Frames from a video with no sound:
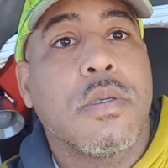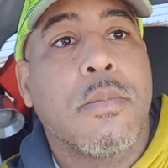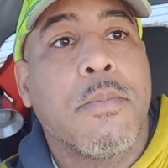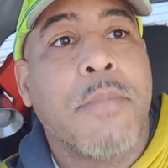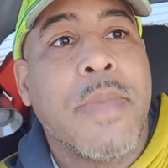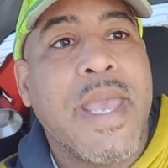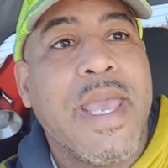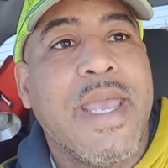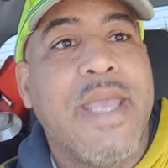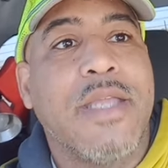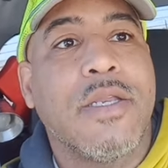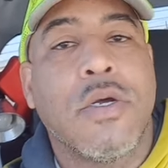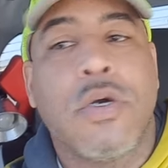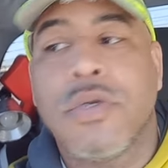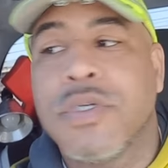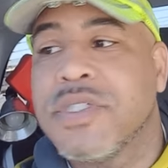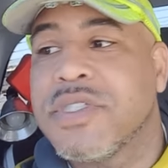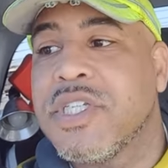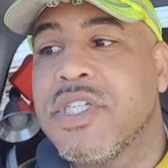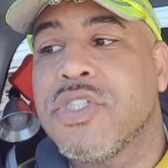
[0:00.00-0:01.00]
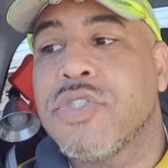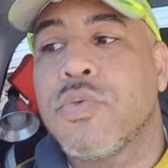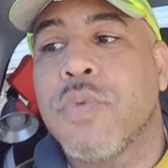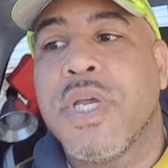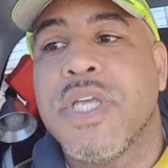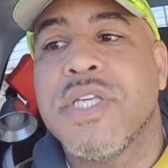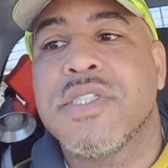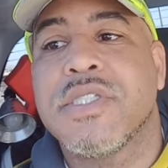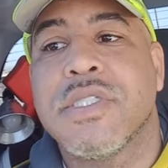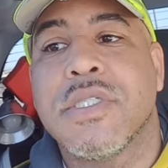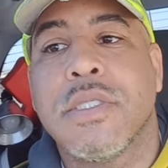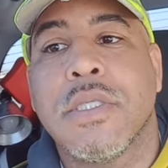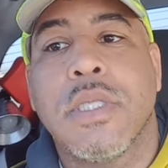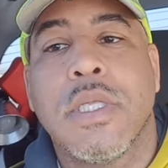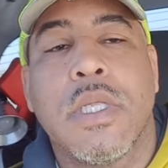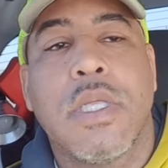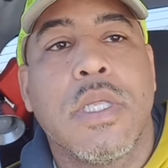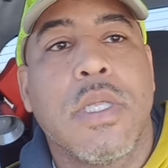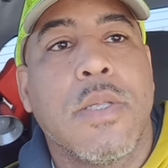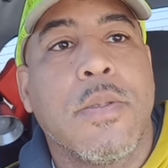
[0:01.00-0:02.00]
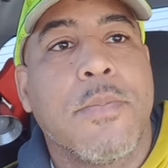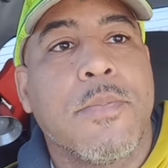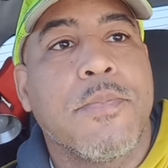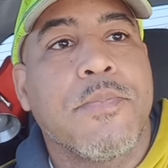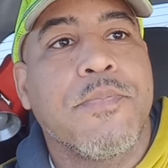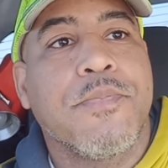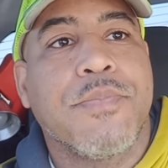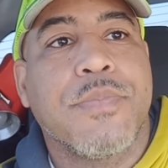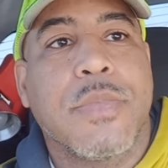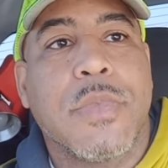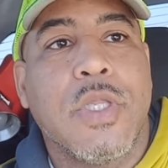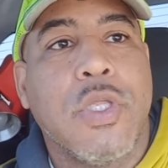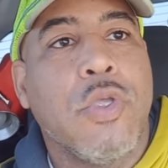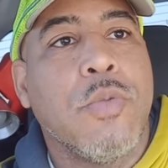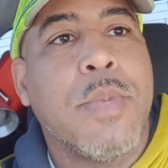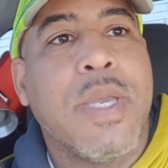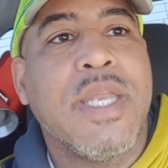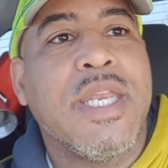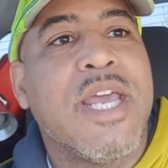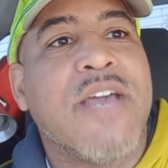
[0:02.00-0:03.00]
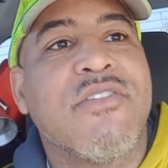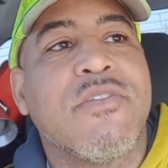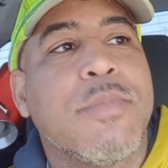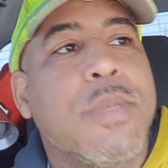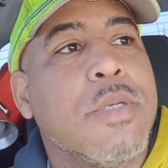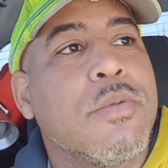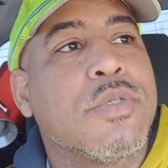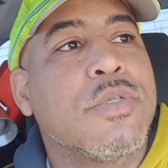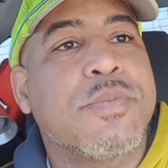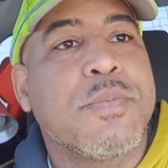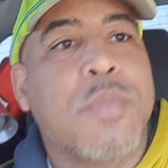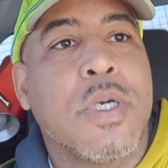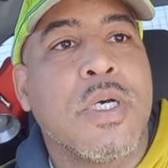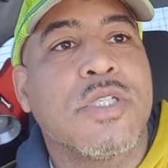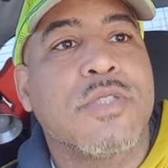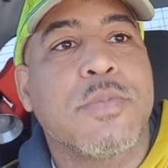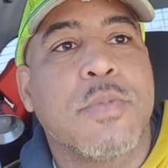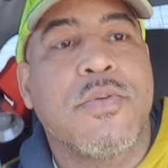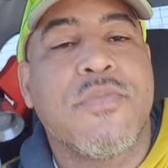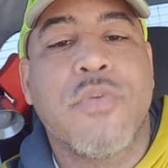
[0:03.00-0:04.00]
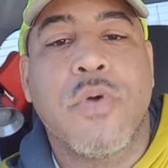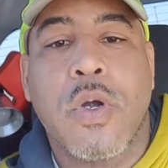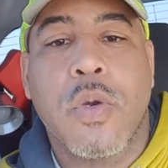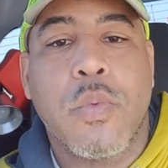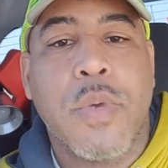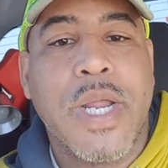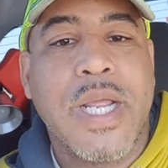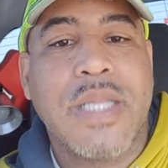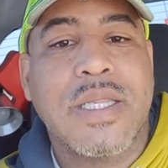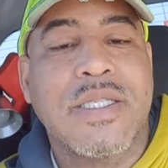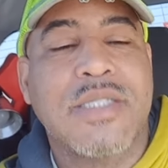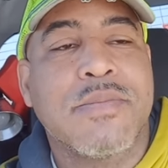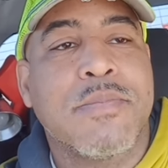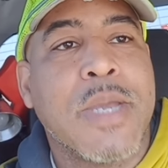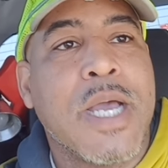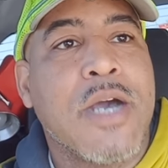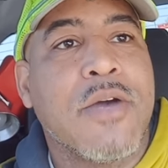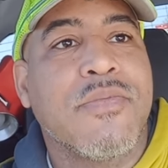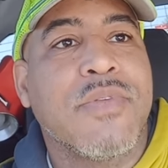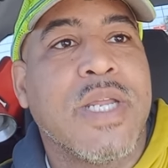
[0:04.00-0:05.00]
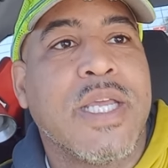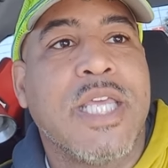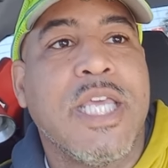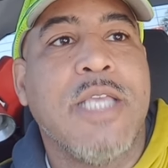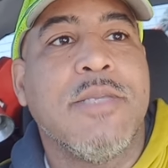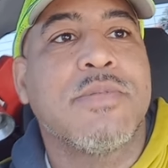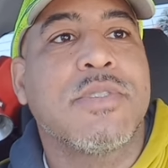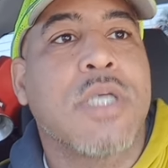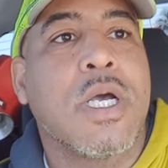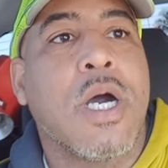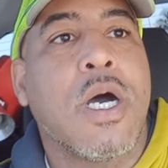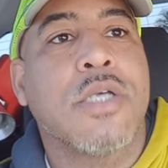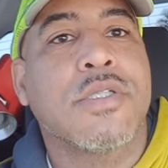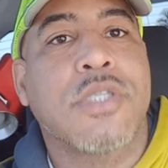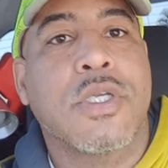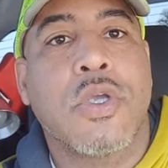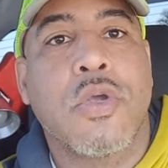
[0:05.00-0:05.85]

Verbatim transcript: made on a situation, you may never be responsible for a reckless mouth that keeps causing